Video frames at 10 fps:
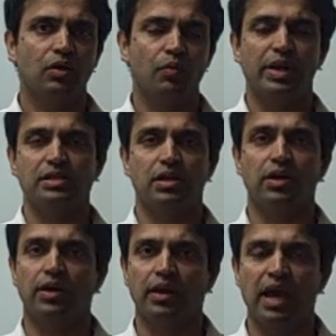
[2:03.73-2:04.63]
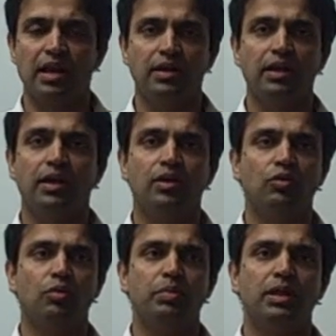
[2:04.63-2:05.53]
When I say criticality, it
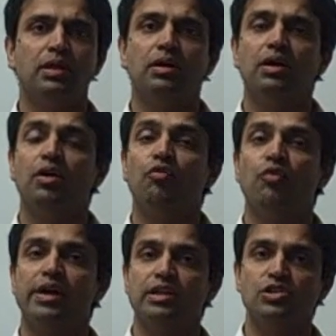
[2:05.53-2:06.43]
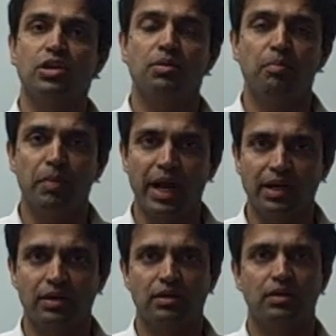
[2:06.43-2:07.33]
could be the financial
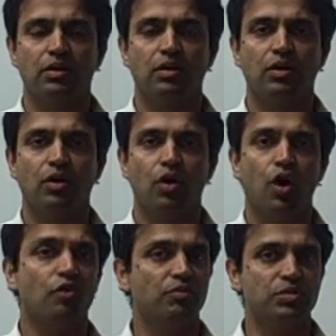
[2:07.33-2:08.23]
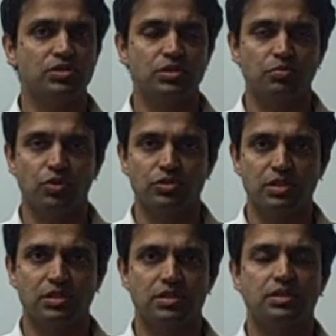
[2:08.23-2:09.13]
impact of a business
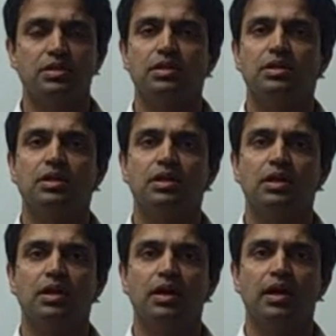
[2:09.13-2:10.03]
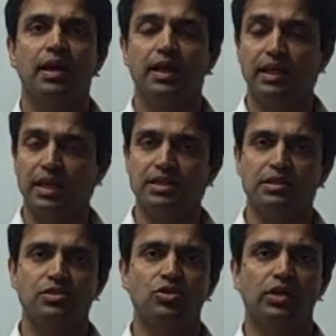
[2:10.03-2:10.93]
process in case
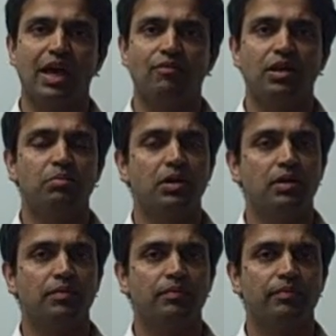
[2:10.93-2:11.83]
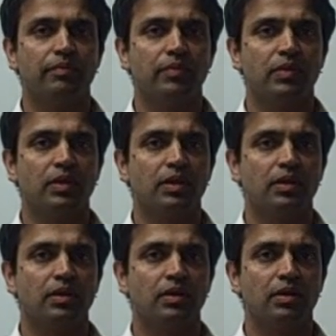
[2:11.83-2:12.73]
it is not available.
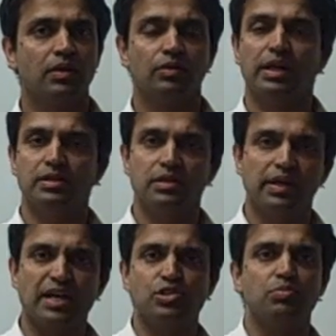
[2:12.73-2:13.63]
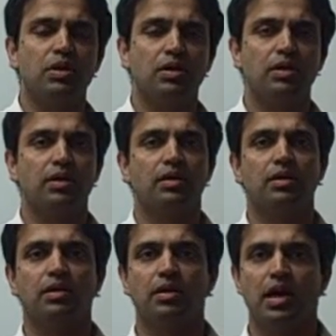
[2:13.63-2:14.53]
So that is a tangible
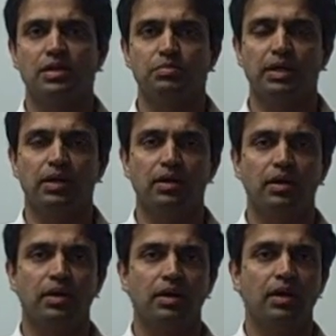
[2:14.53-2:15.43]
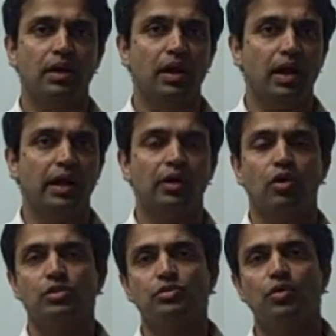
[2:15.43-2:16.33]
aspect. It
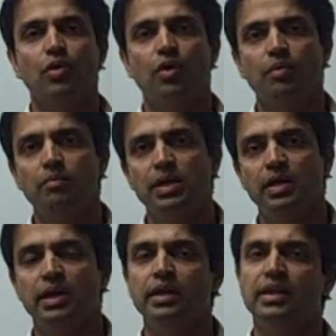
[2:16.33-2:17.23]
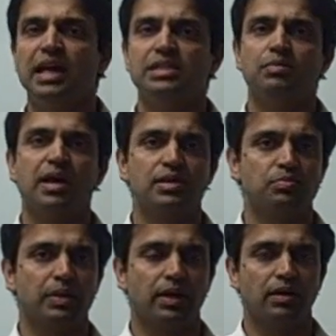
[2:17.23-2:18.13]
will also be an intangible
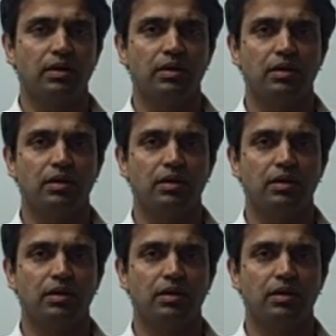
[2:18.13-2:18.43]
aspect,